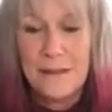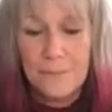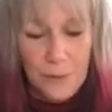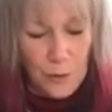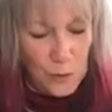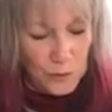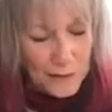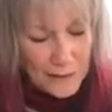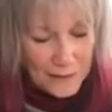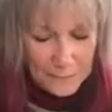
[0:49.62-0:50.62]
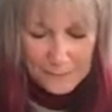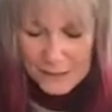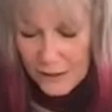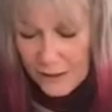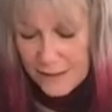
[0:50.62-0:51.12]
bowl
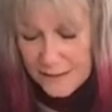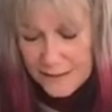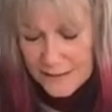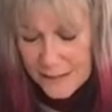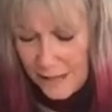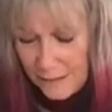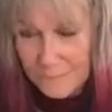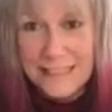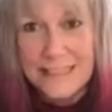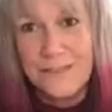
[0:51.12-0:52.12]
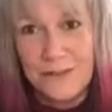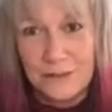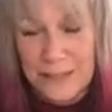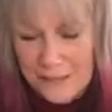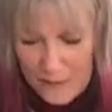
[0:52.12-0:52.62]
because it's
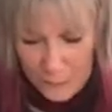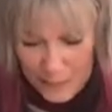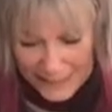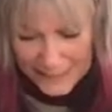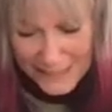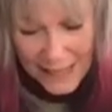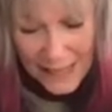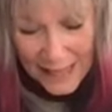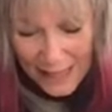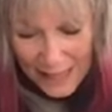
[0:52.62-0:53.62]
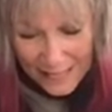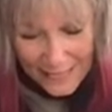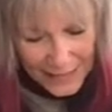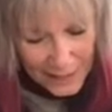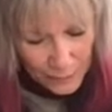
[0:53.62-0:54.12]
very lightweight.
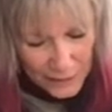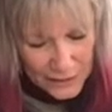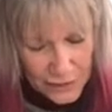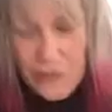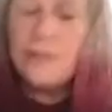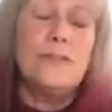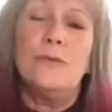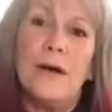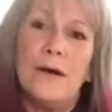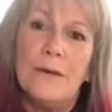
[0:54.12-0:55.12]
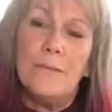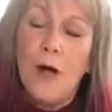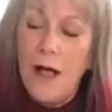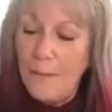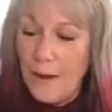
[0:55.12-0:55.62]
Then I went to
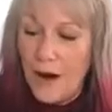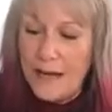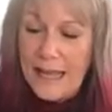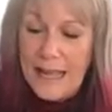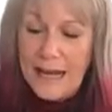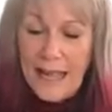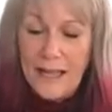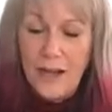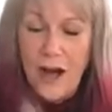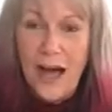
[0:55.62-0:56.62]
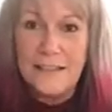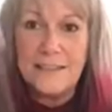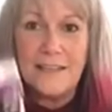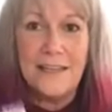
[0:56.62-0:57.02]
Wal Mart and I got